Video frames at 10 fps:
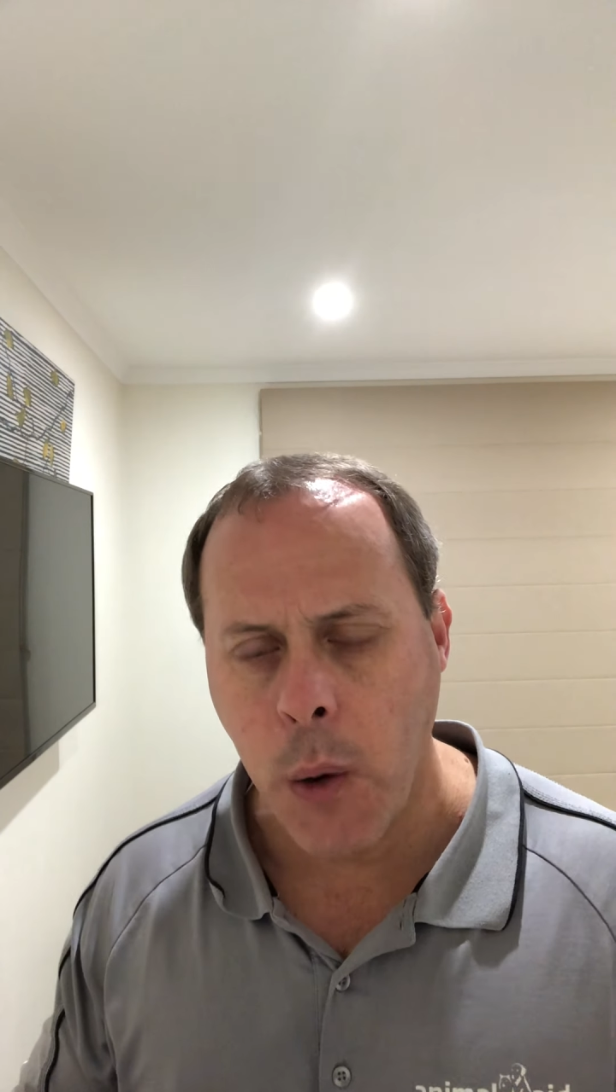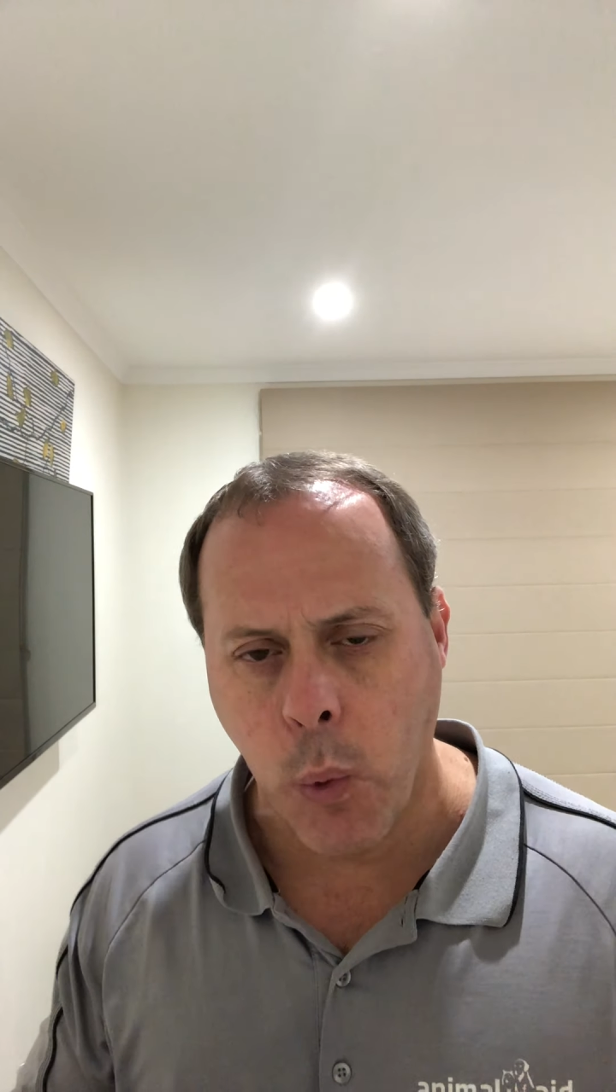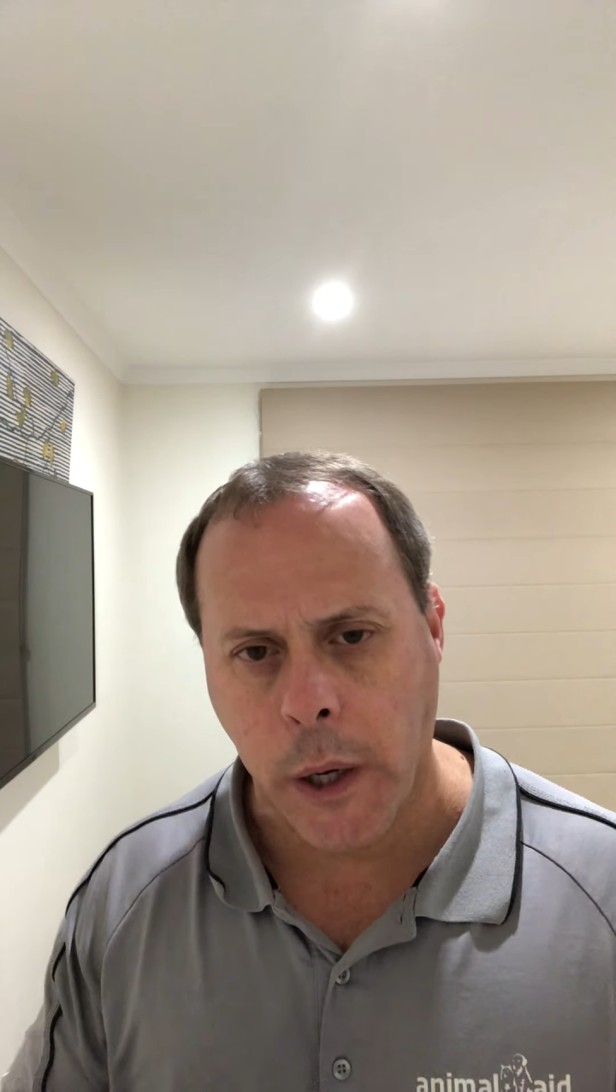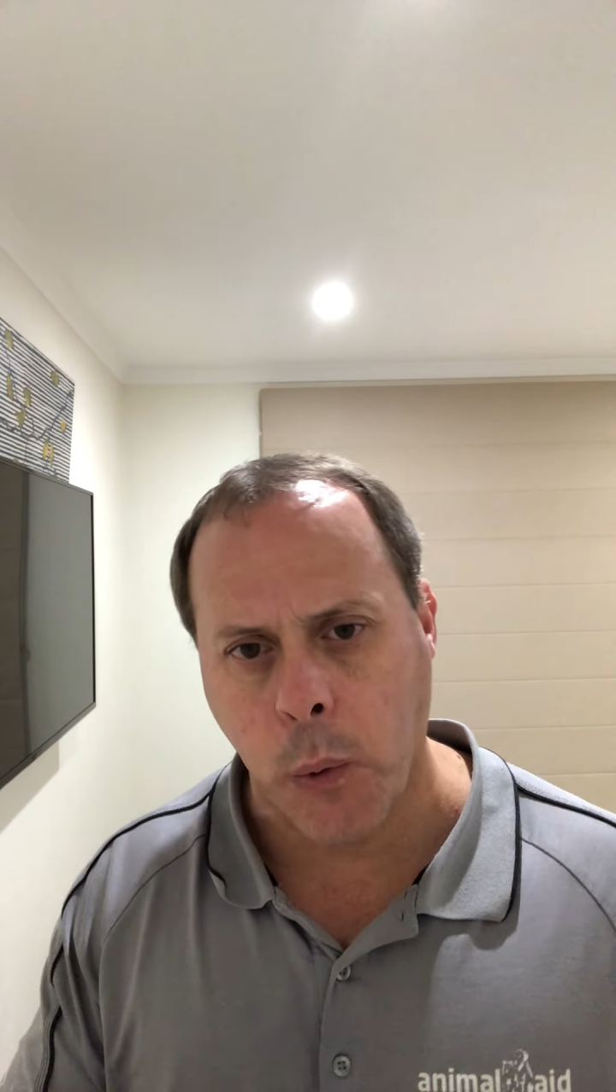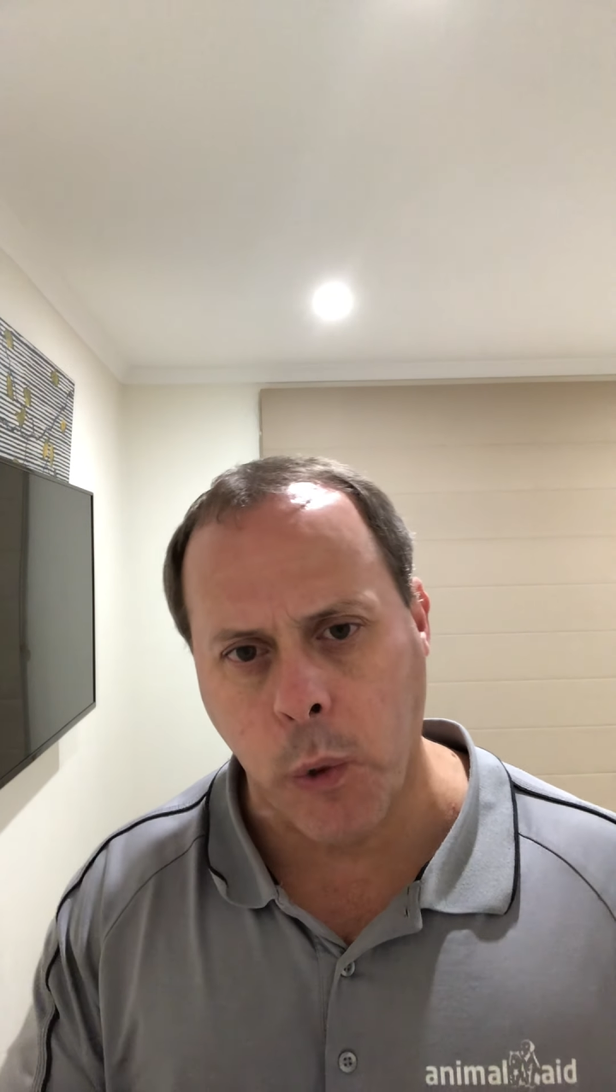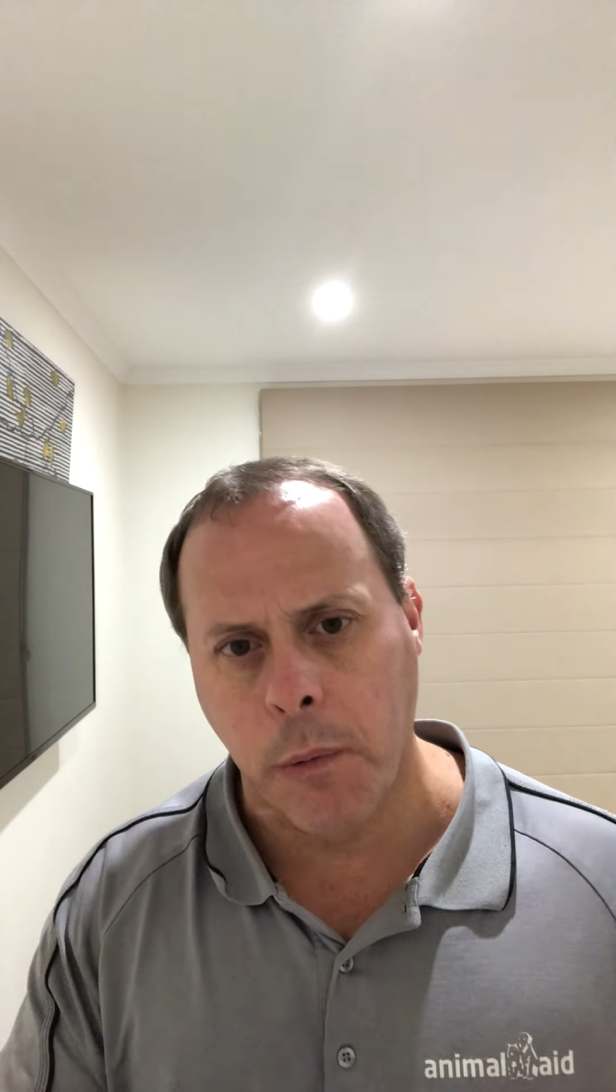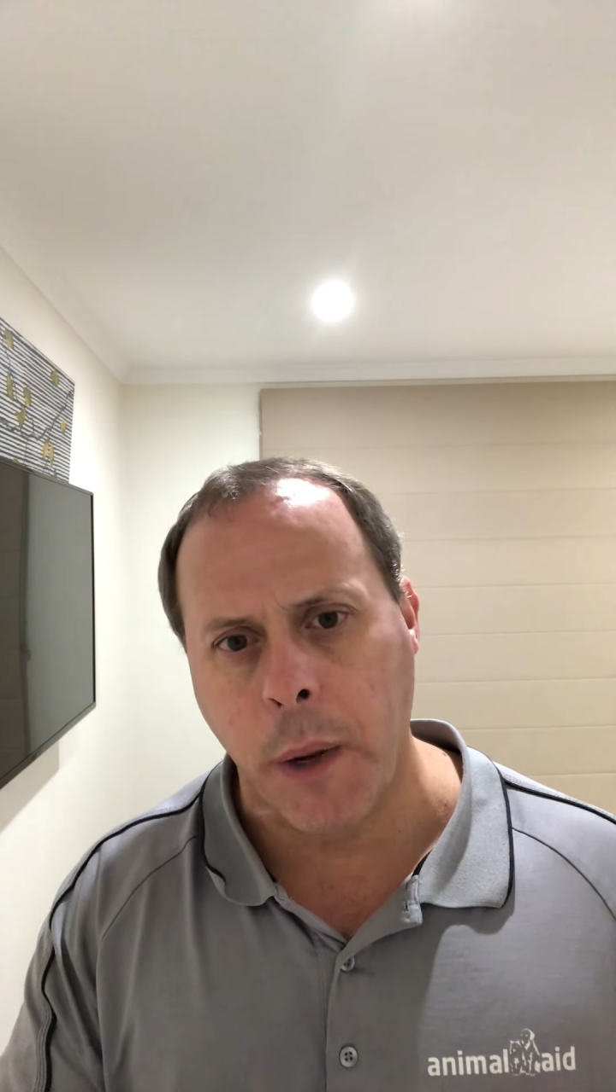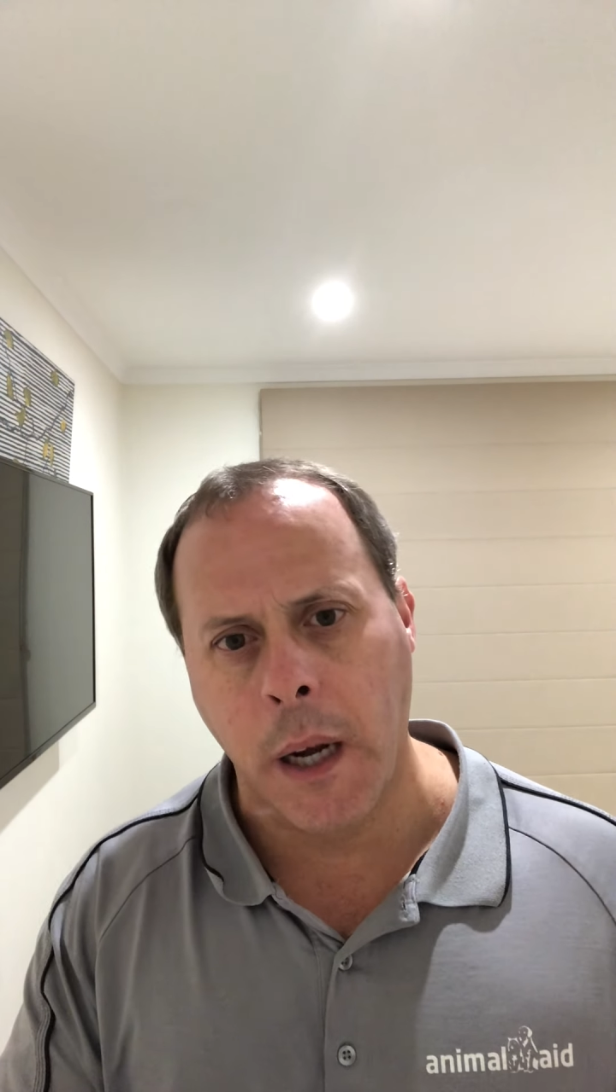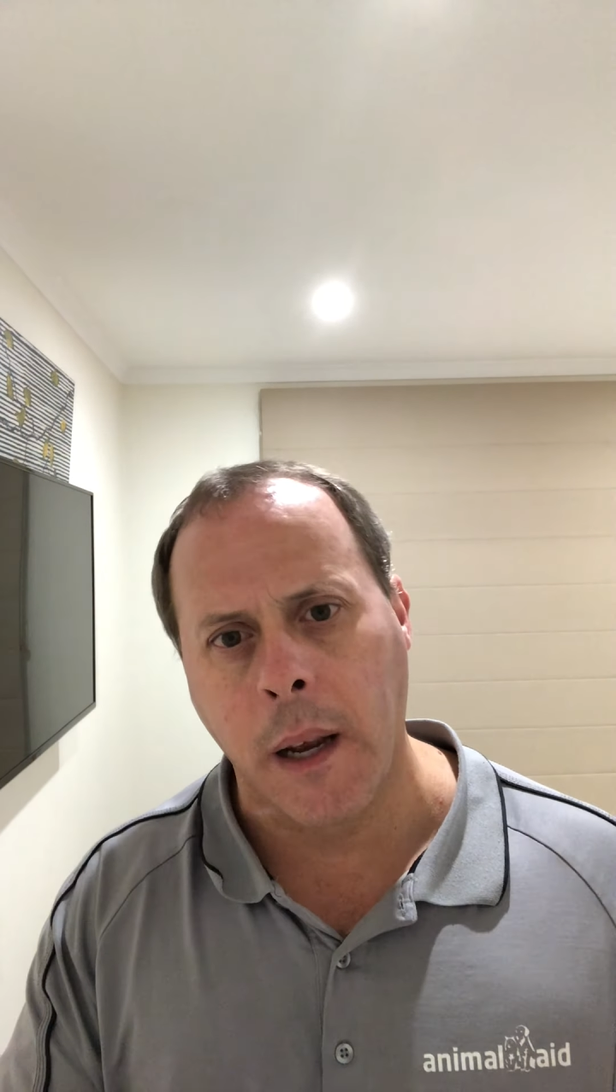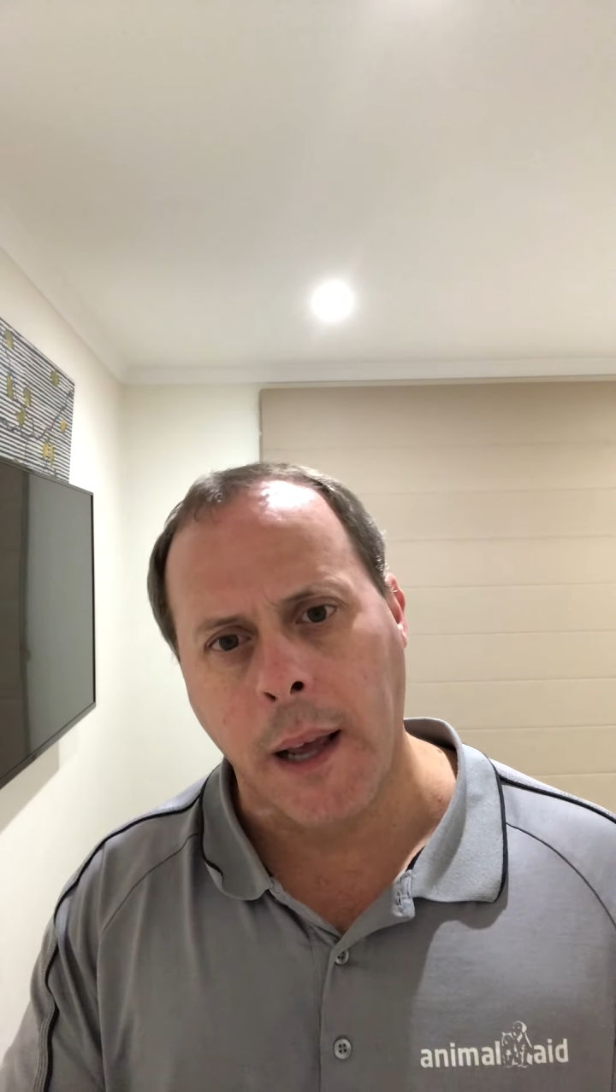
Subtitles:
what it would have been